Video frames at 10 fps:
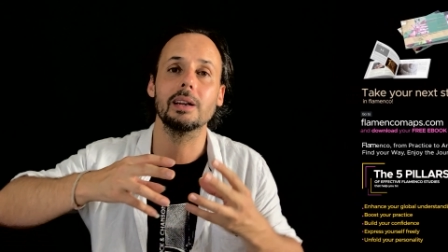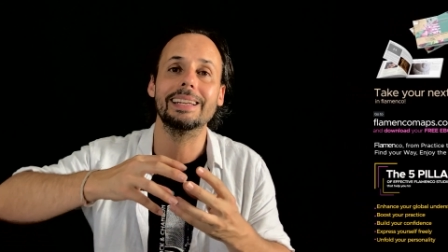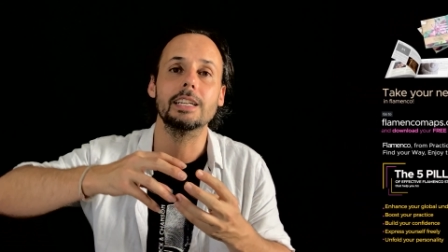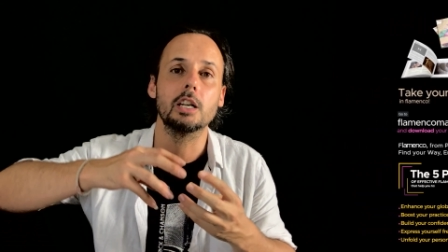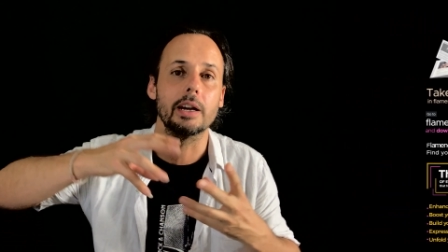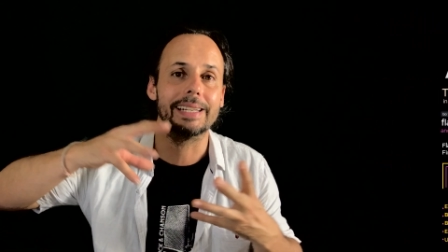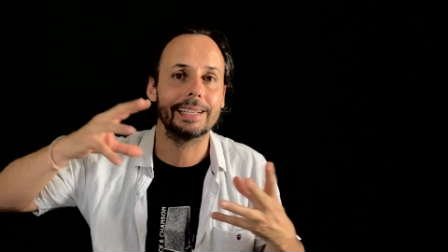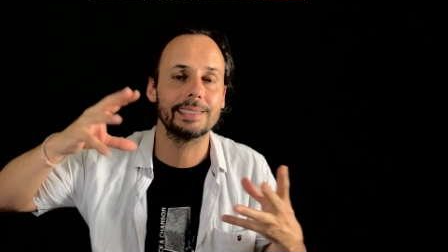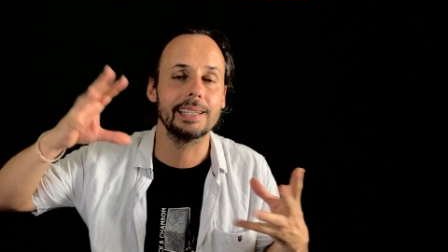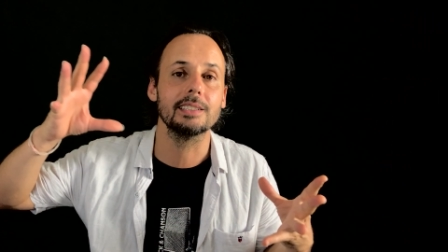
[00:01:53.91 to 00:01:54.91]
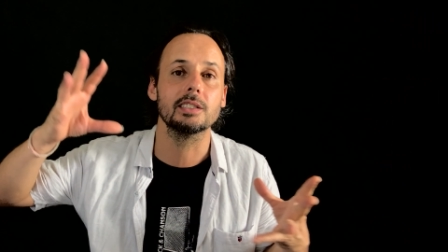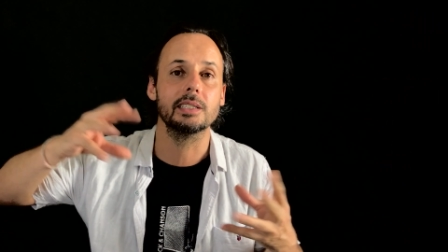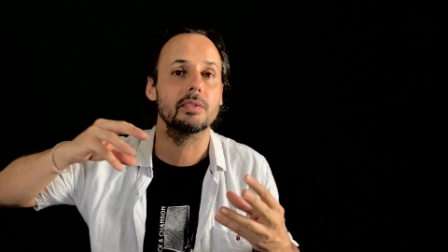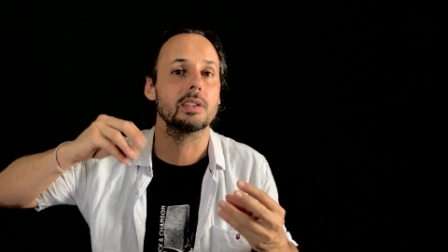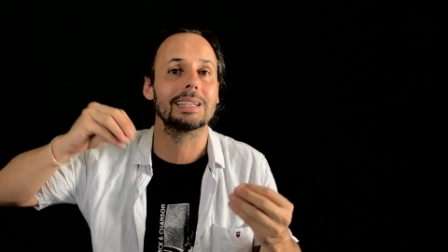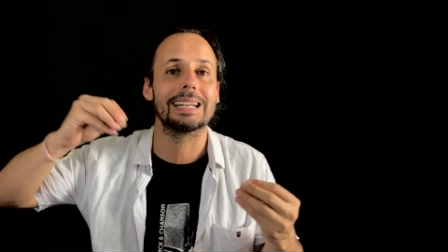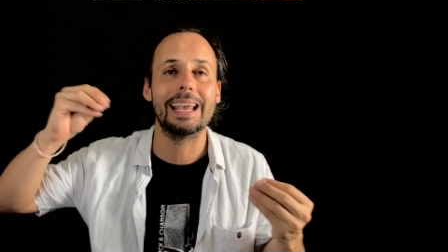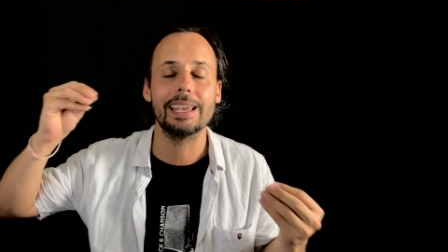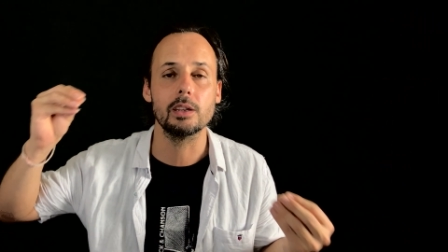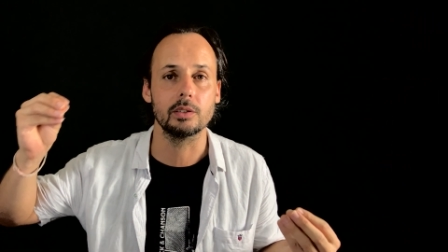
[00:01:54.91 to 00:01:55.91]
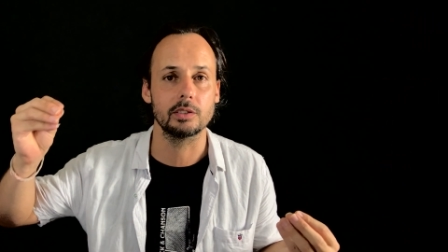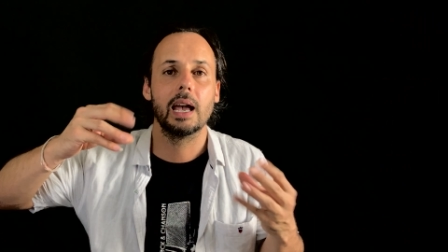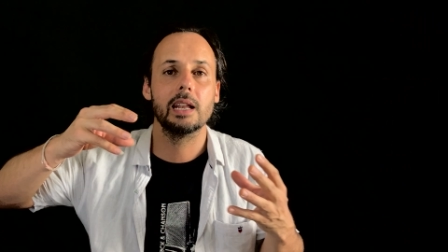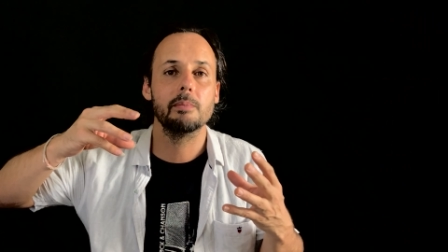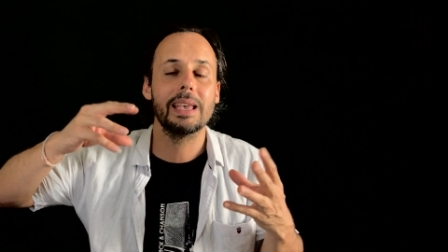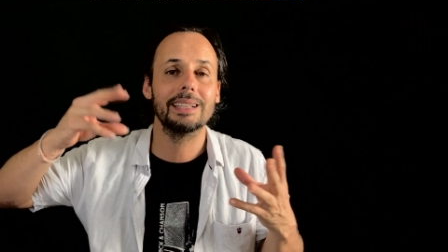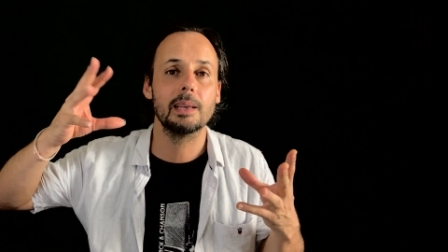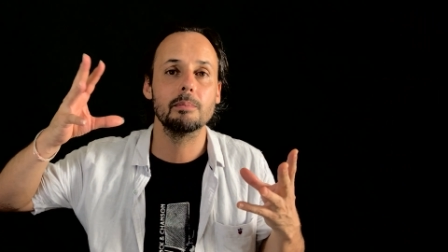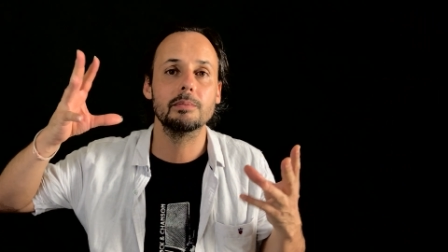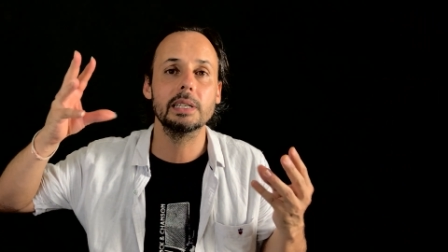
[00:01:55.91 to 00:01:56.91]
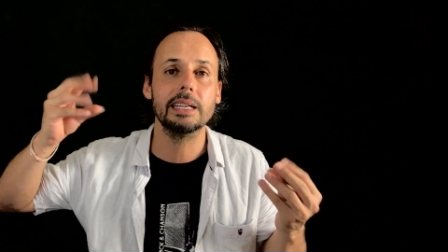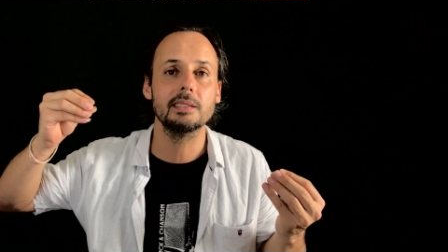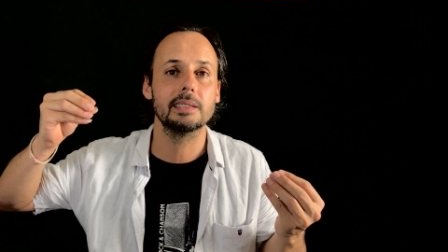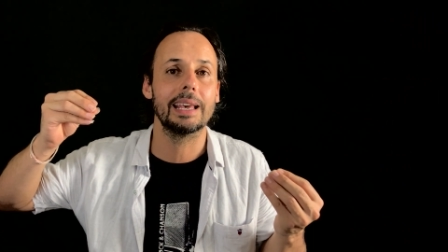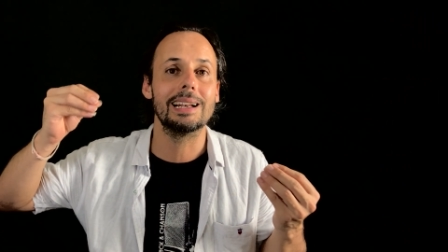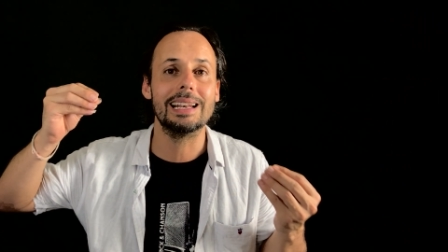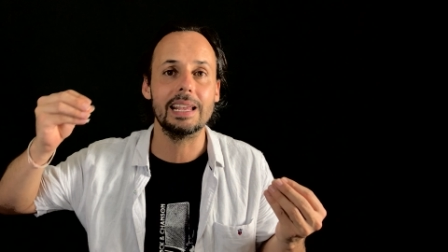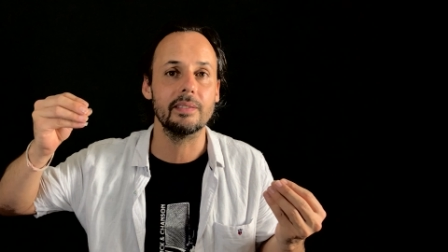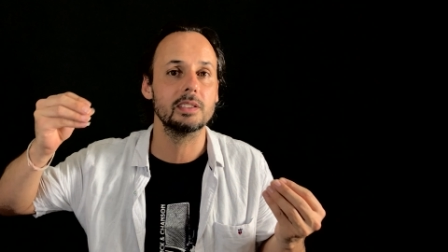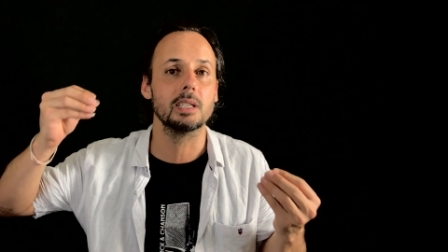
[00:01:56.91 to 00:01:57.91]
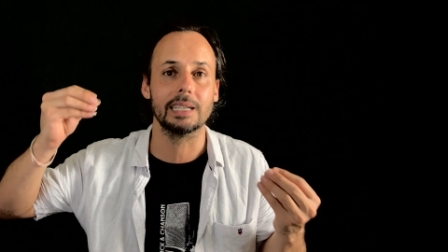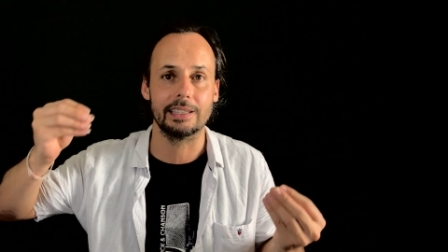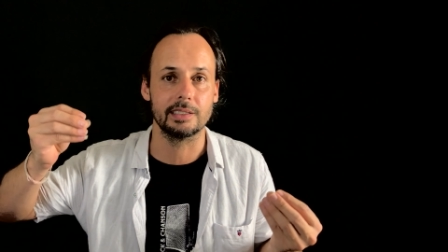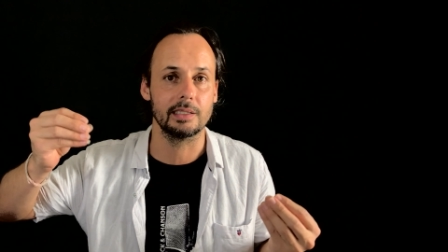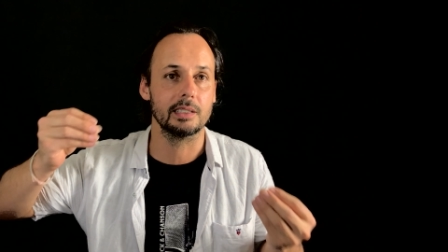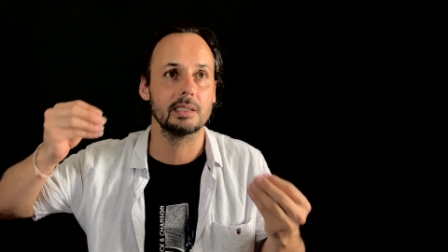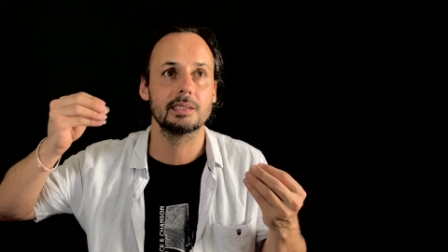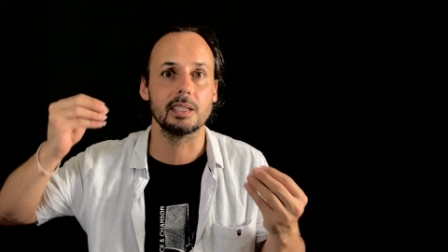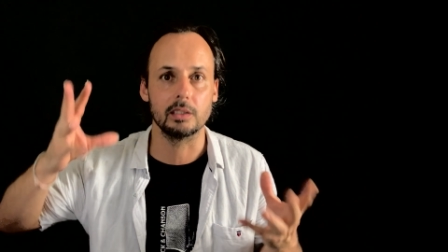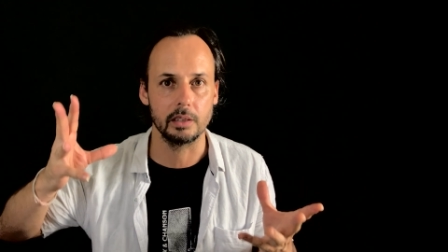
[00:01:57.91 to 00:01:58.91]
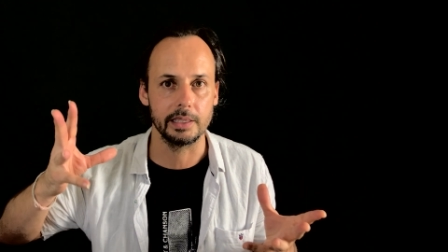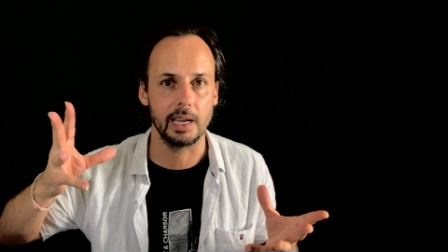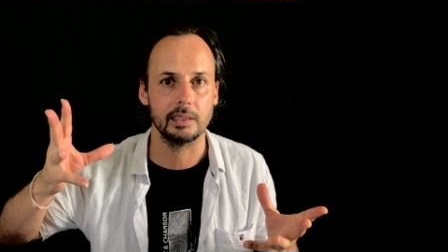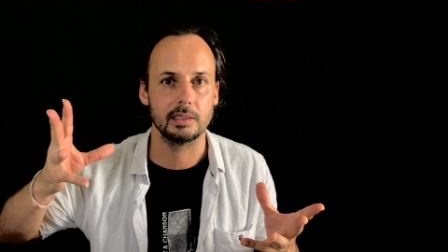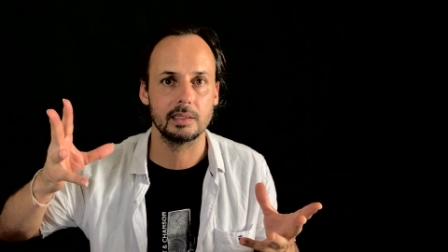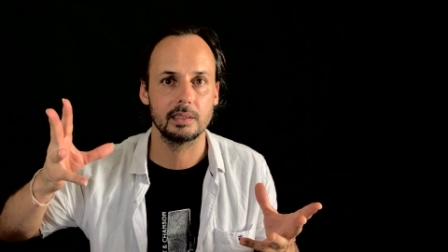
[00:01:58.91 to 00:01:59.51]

in connecting the different layers and make them breathe and live together synchronized.